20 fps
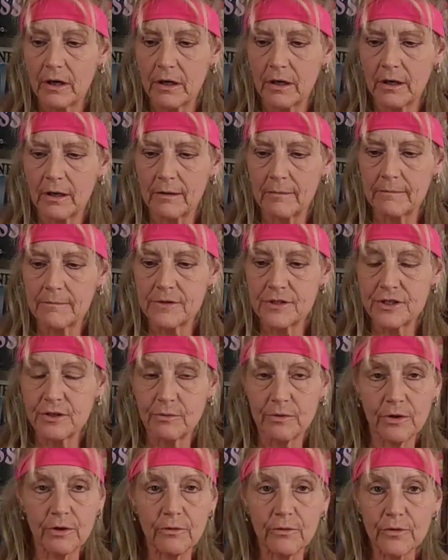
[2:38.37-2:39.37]
Um, she
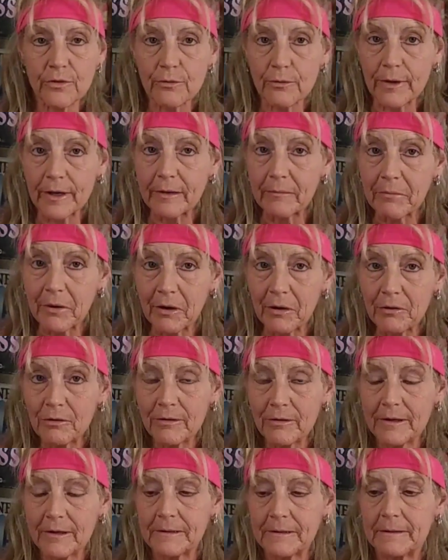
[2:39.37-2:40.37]
went over the
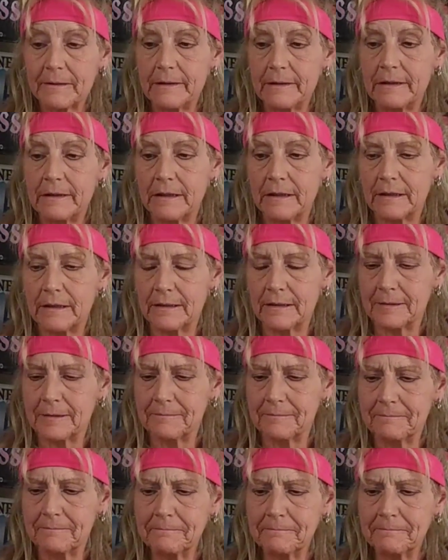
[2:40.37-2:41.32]
rainbow, um,